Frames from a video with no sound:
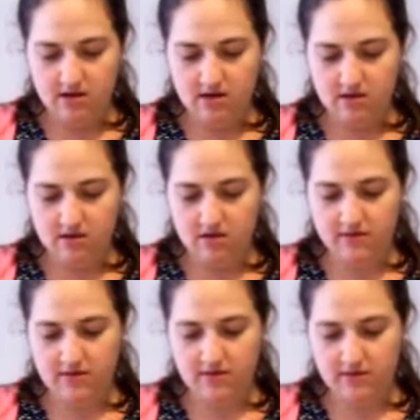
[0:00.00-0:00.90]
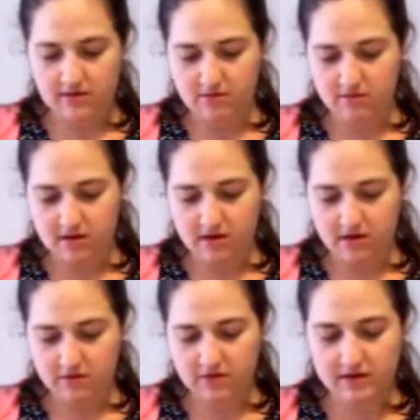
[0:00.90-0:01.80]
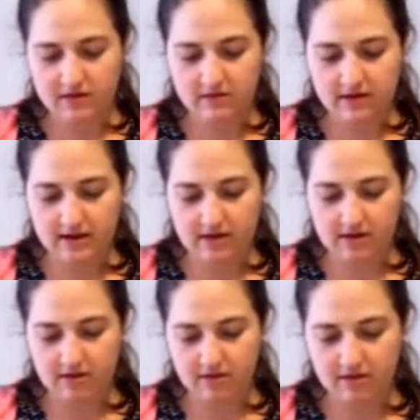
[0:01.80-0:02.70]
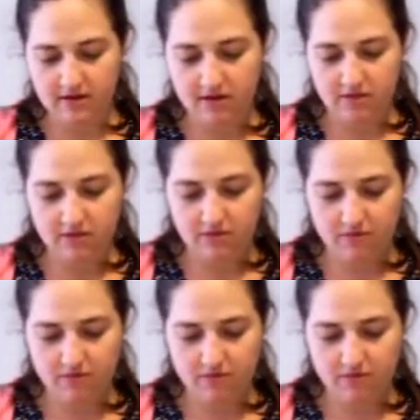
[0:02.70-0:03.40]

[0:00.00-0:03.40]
you know, obviously you want to be careful so you don't cut yourself.